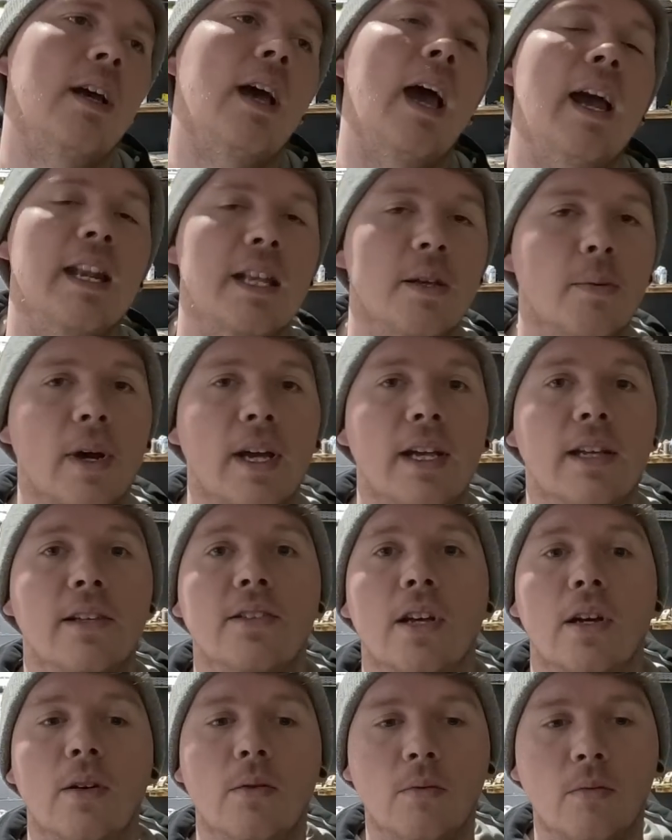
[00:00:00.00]
Anyway,
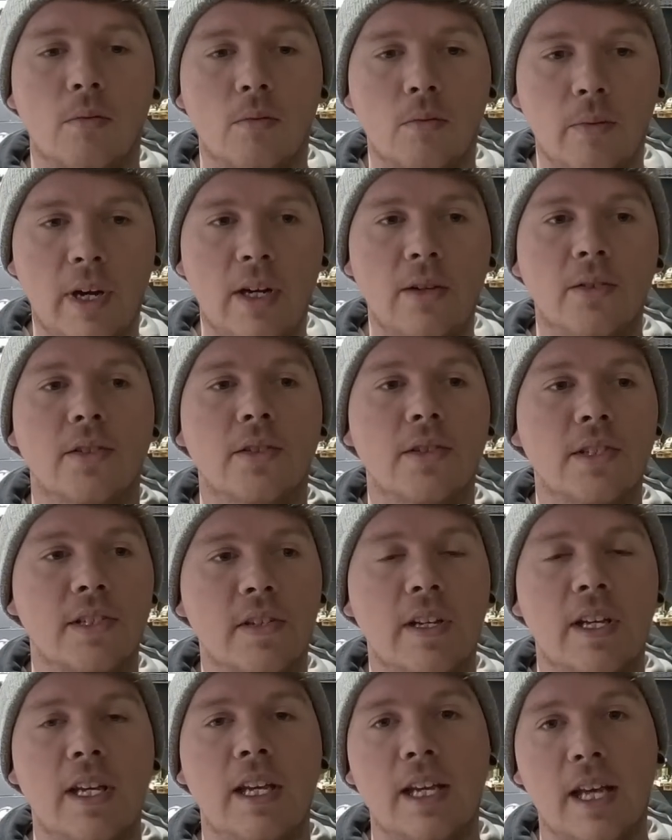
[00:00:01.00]
so well done
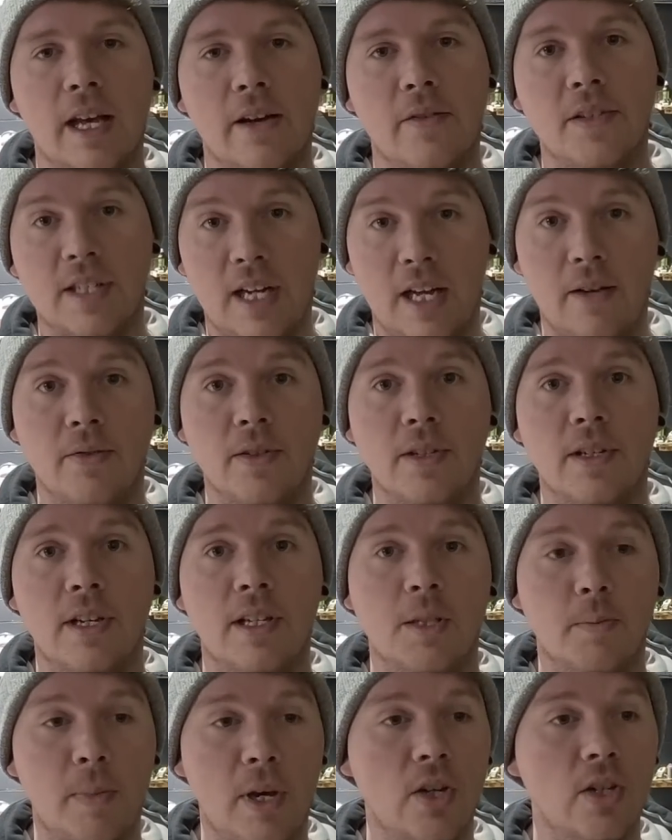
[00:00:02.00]
CEF Stafford,
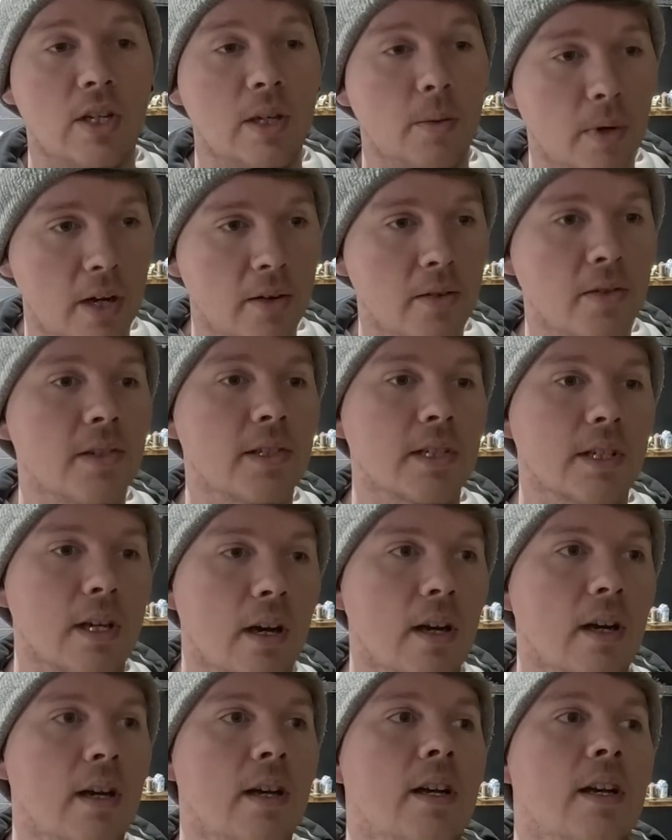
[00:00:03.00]
especially well done
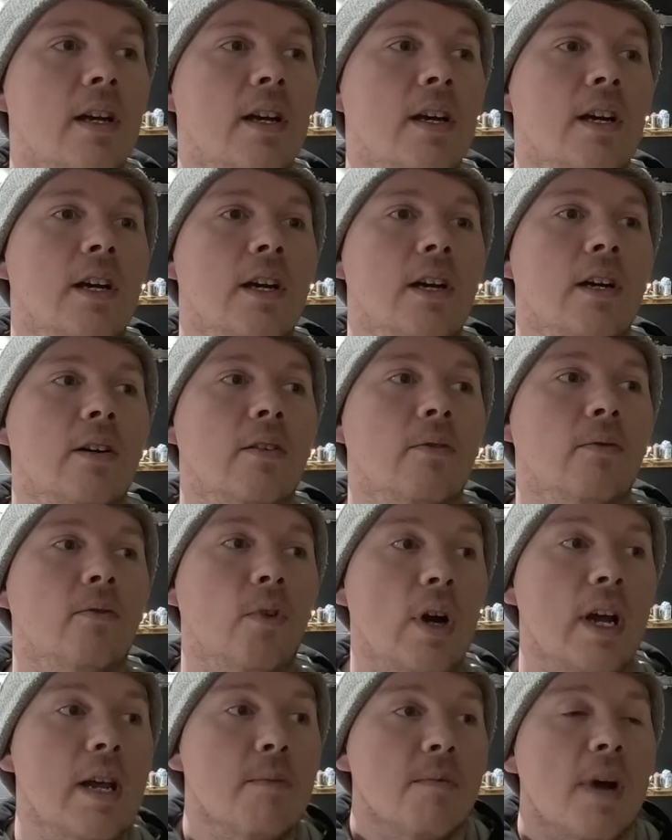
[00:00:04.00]
Scott,
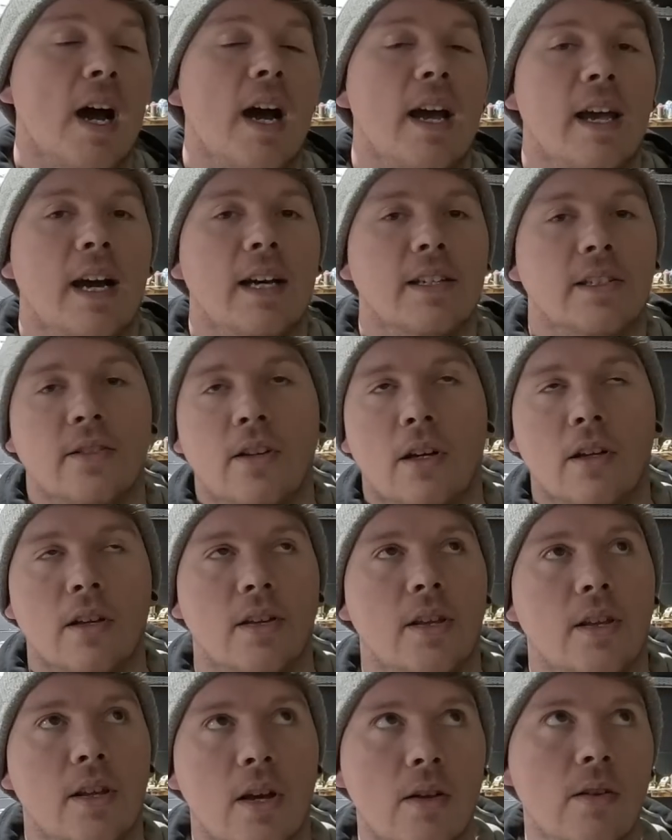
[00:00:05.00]
for, in my eyes, not
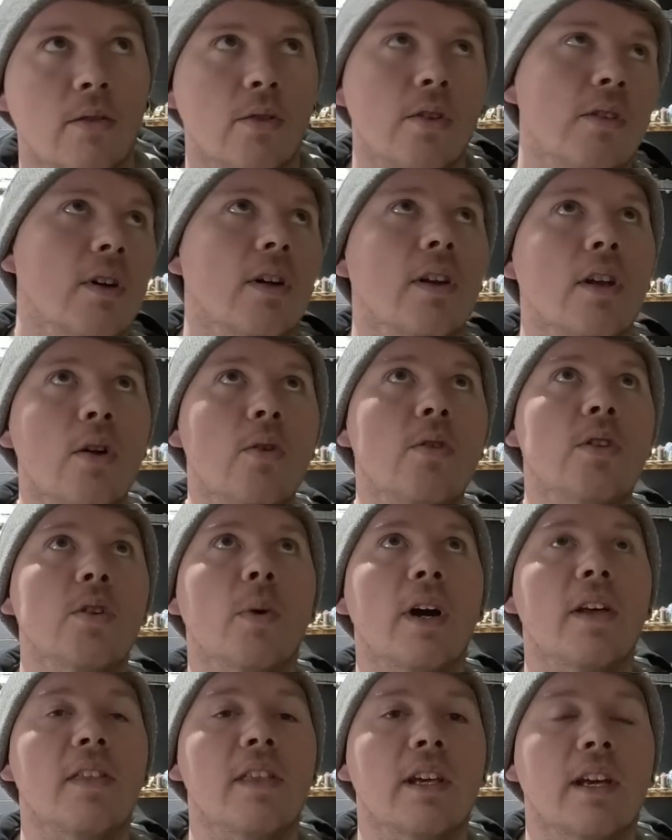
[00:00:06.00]
who do
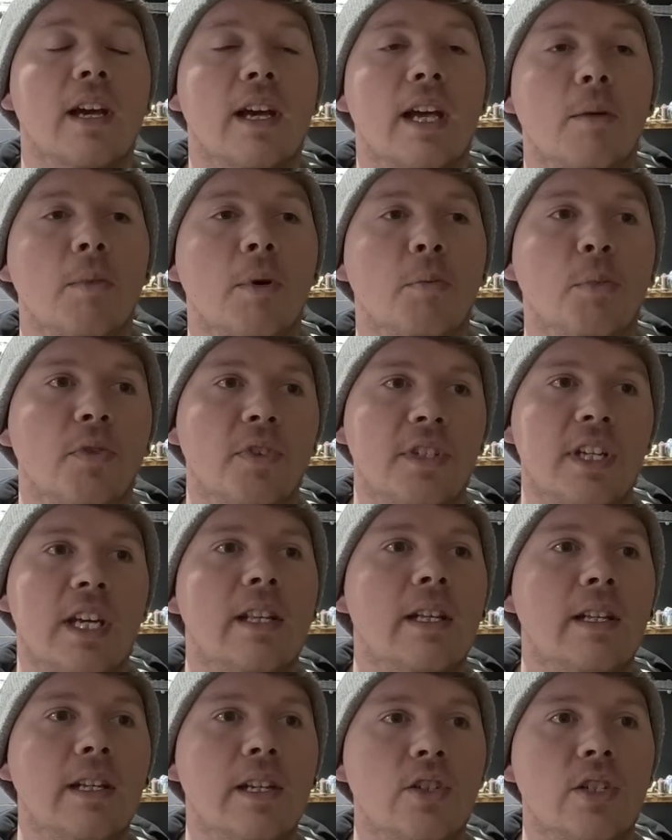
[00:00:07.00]
I think I am, but for
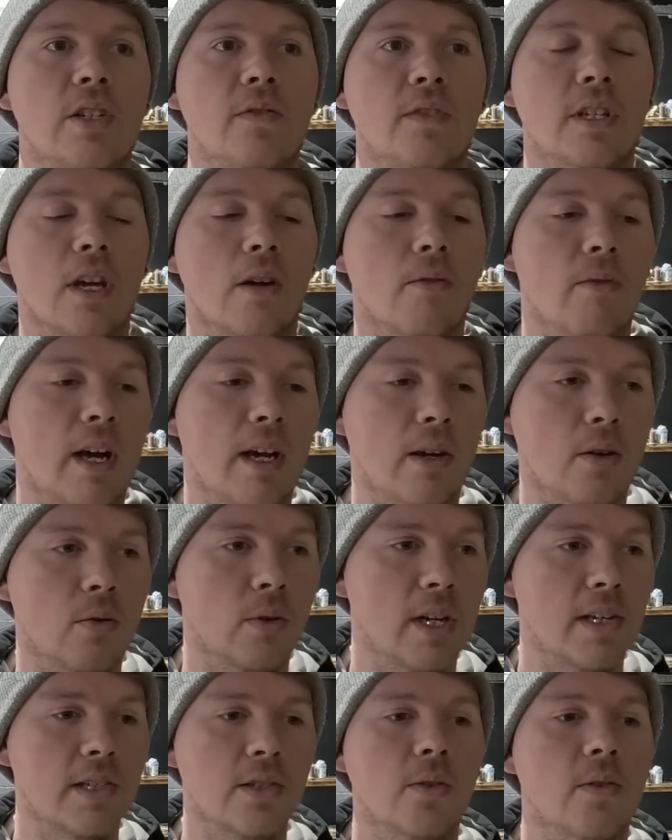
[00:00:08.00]
taking the initiative to go, right,
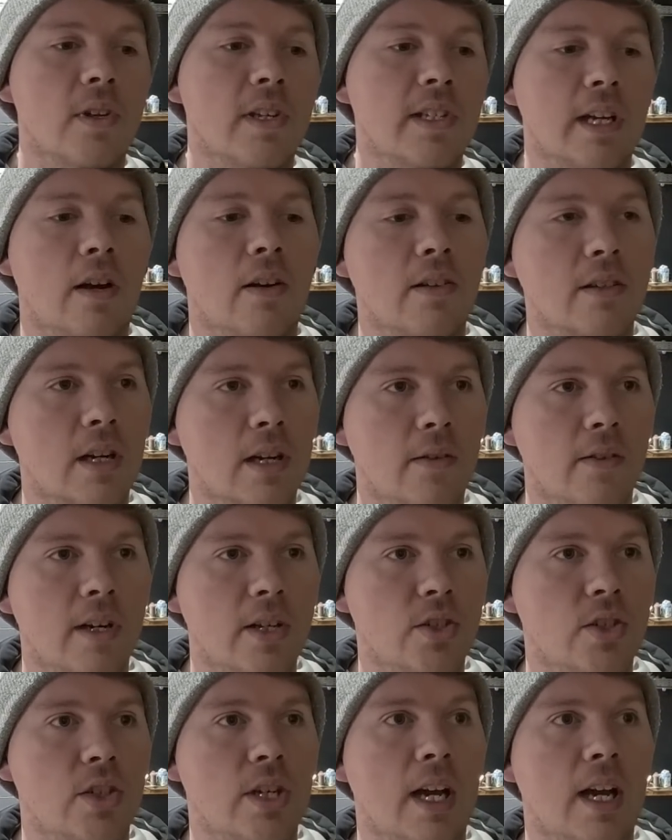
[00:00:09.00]
cool, let's sort this out, let's go and have a
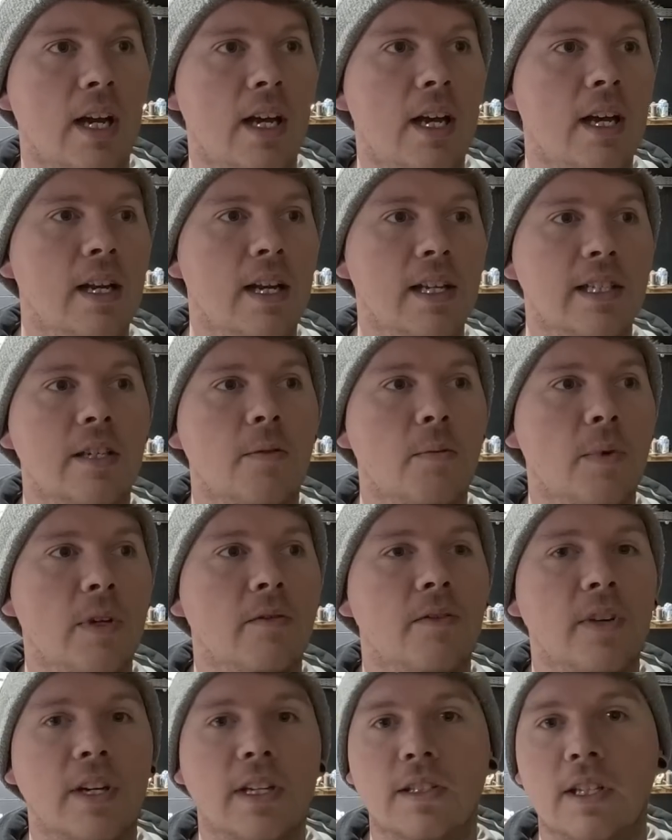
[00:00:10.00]
nice chat, let's see if we
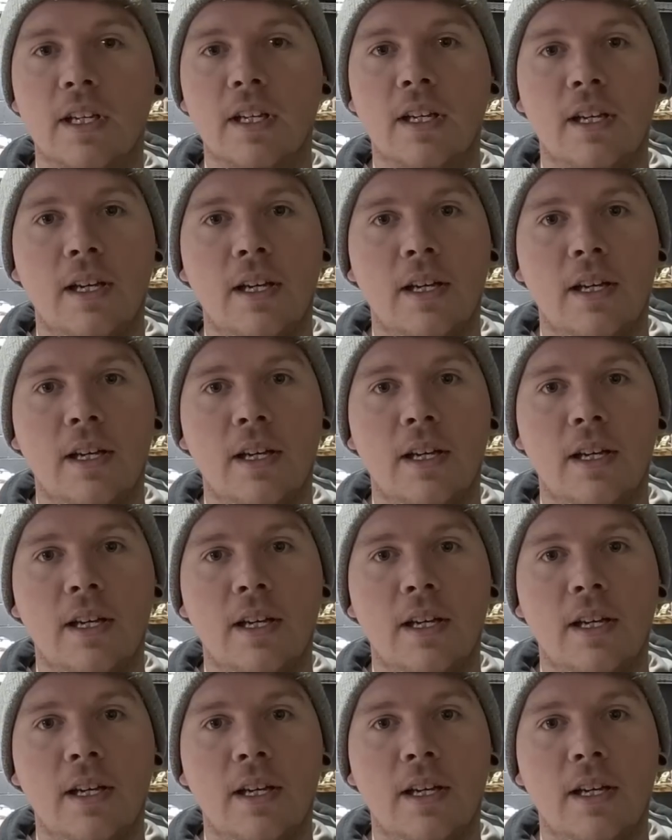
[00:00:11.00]
can fix it.